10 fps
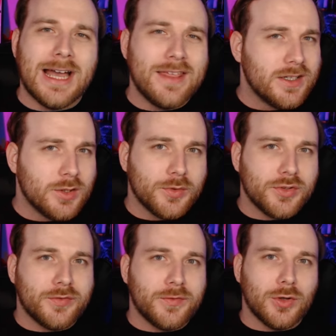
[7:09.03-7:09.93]
and then it was
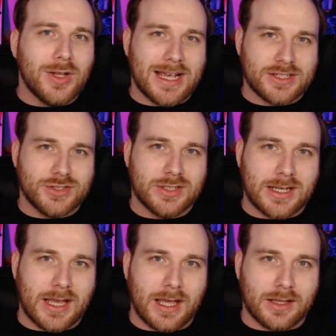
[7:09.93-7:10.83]
a full action to
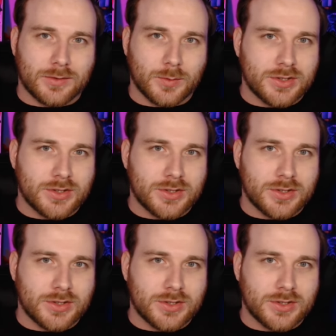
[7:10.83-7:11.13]
cast,